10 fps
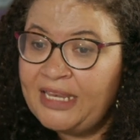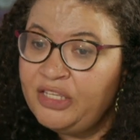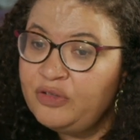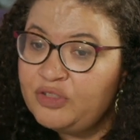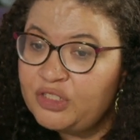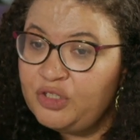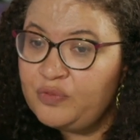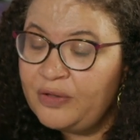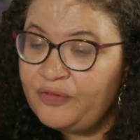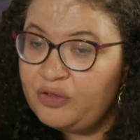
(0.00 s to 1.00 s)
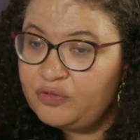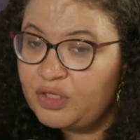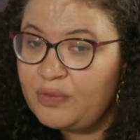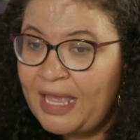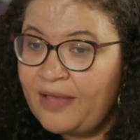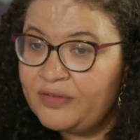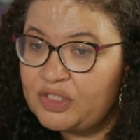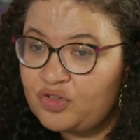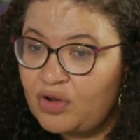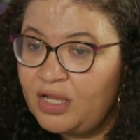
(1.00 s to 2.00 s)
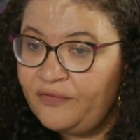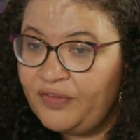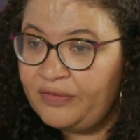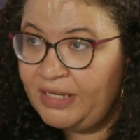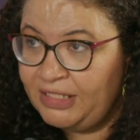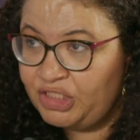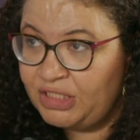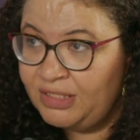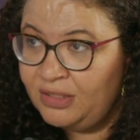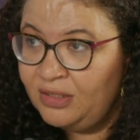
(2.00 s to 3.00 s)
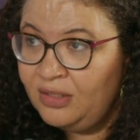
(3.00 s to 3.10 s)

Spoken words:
you if you don't have a strong foundation,